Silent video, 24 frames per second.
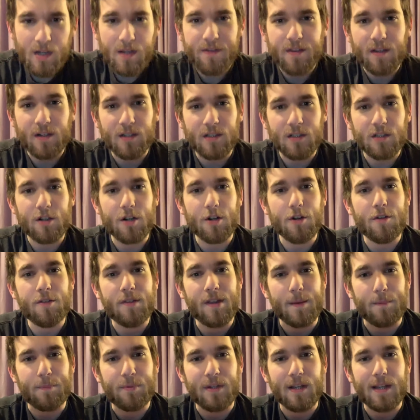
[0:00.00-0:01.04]
The little girl
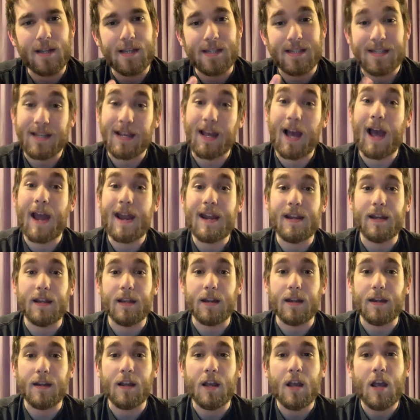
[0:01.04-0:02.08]
that plays
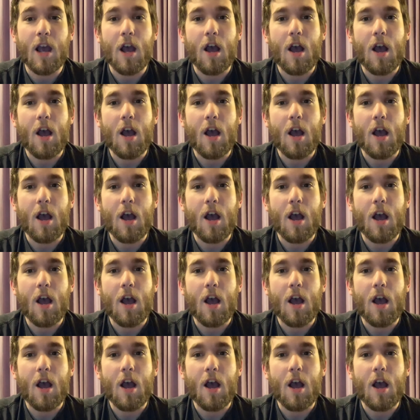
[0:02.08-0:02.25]
Guinan